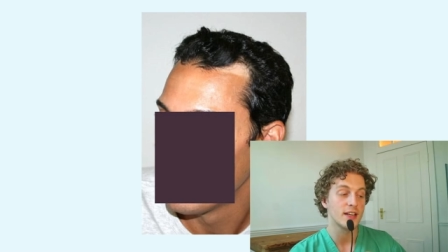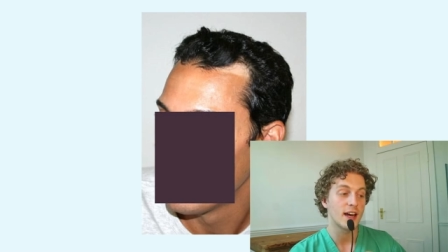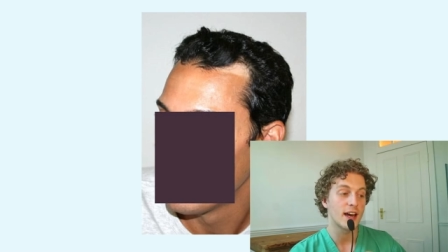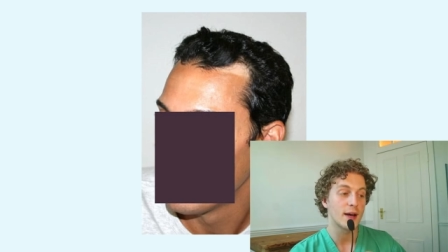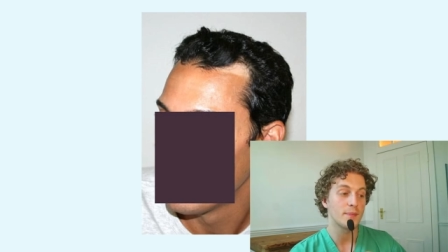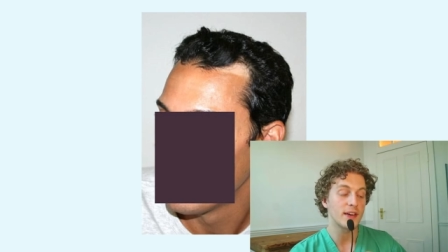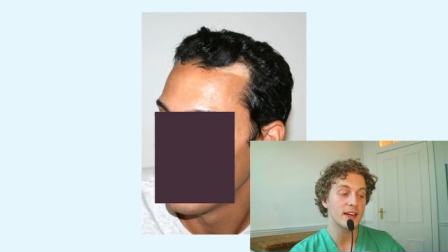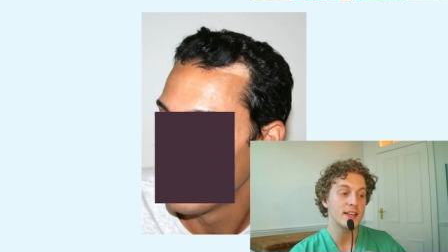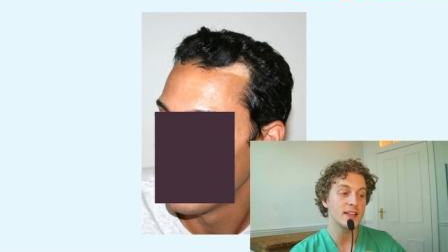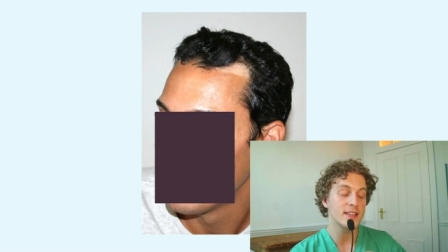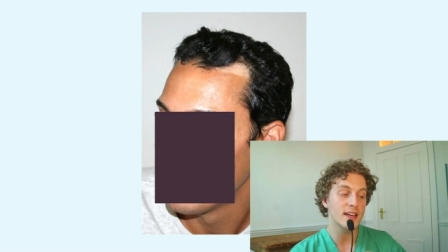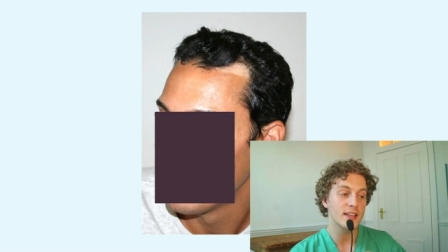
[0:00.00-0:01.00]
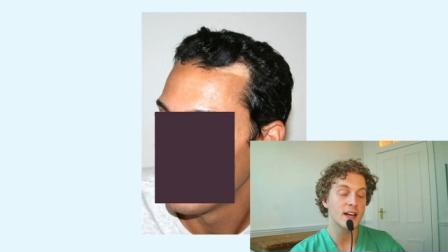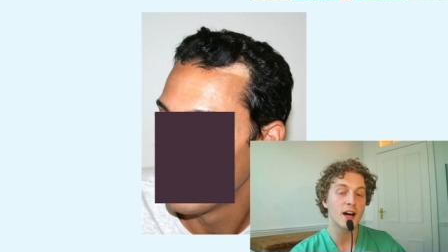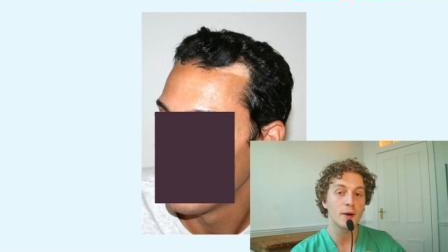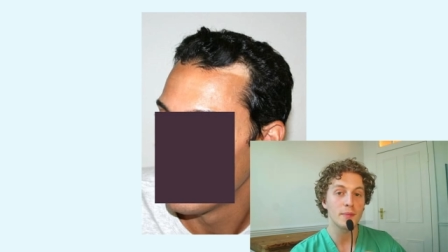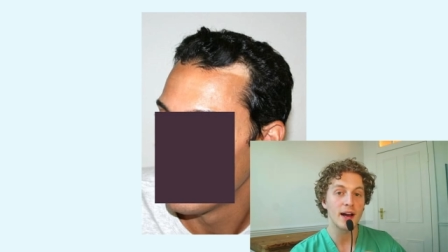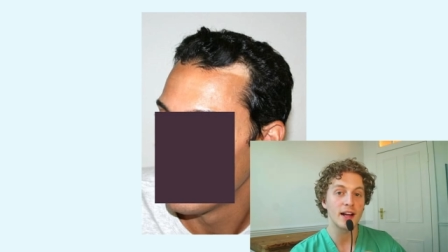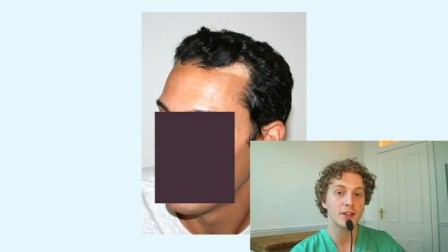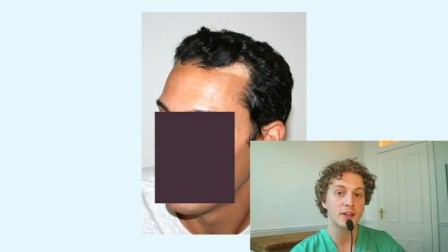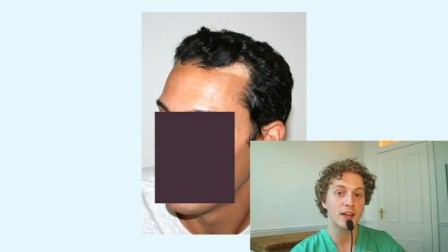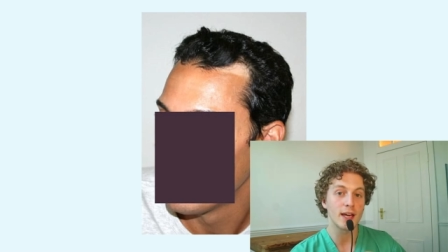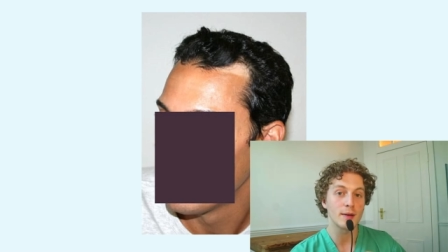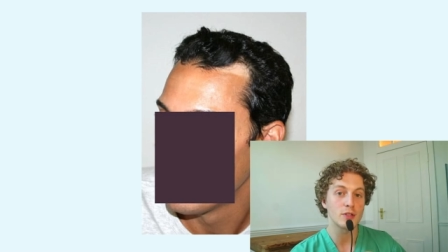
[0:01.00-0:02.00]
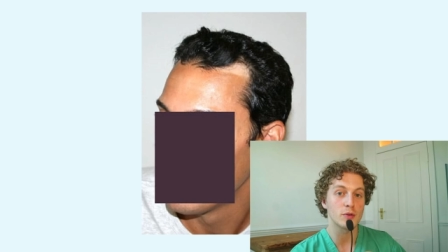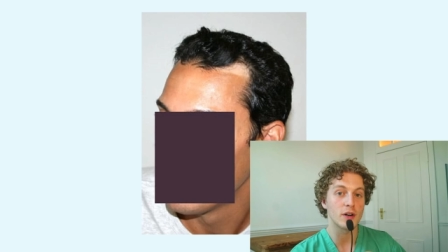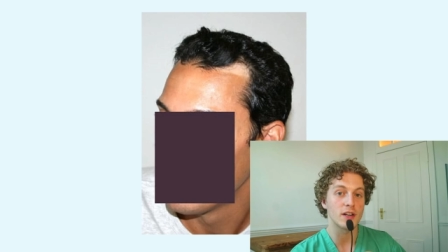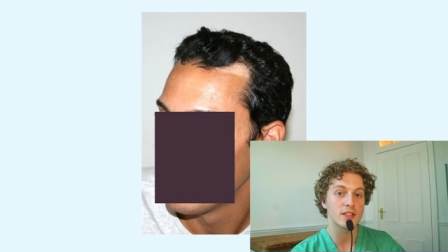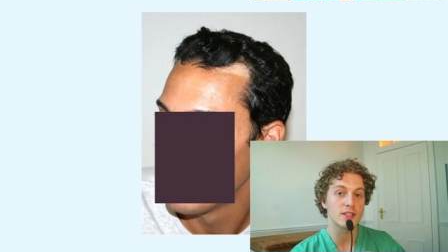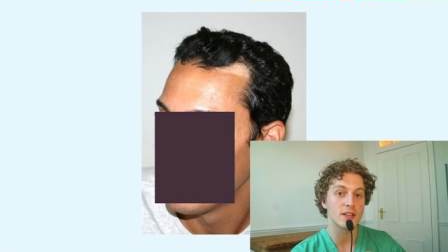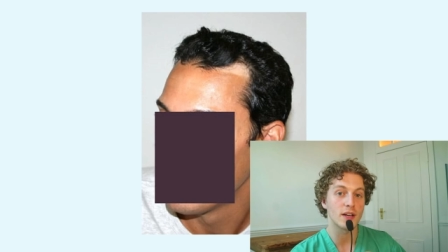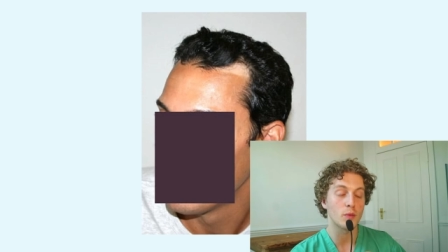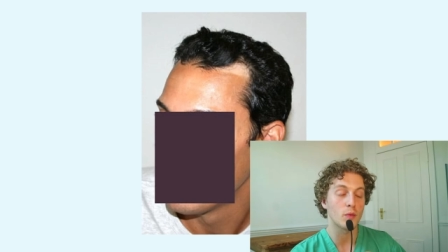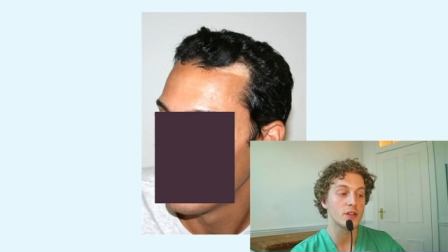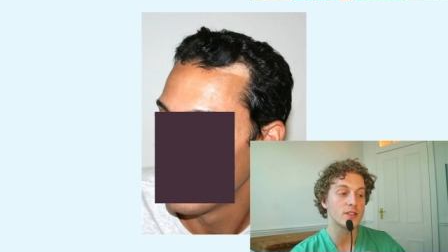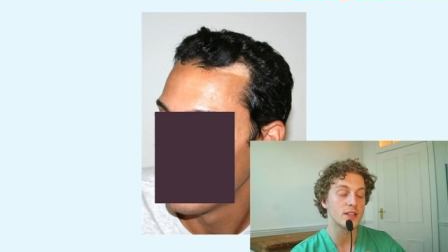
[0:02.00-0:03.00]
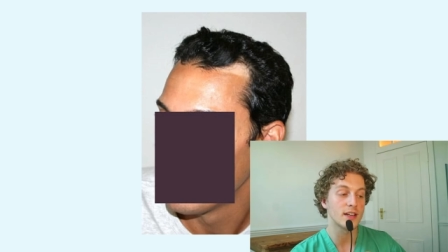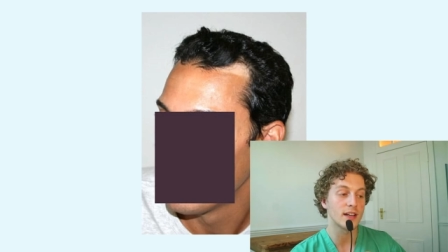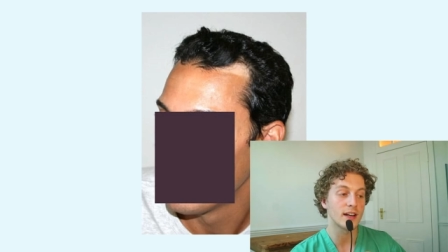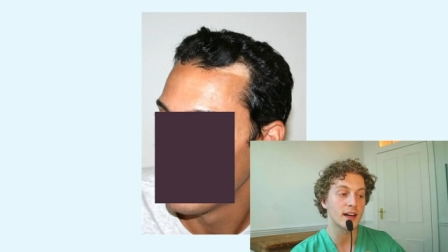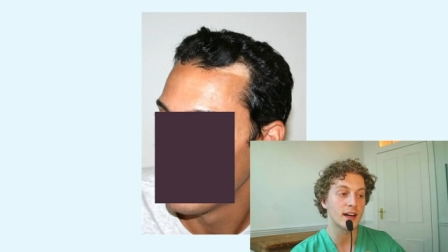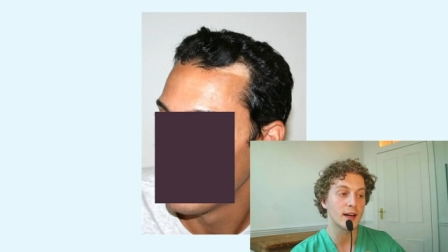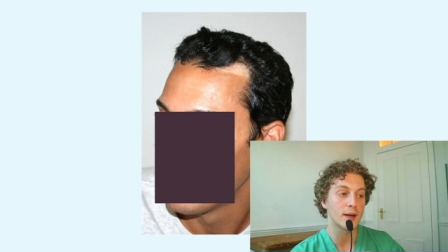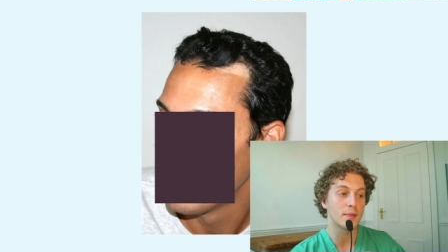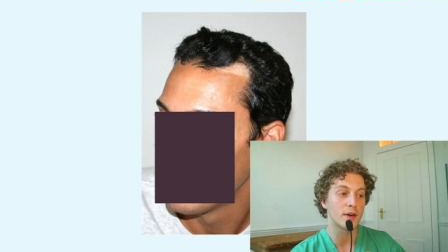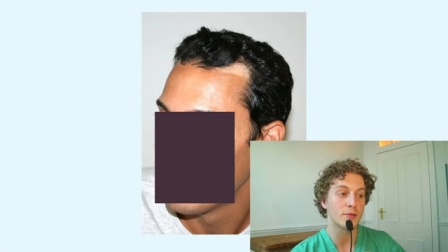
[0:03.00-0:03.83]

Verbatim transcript: Um, he's a young man who came to us uh, wanting um,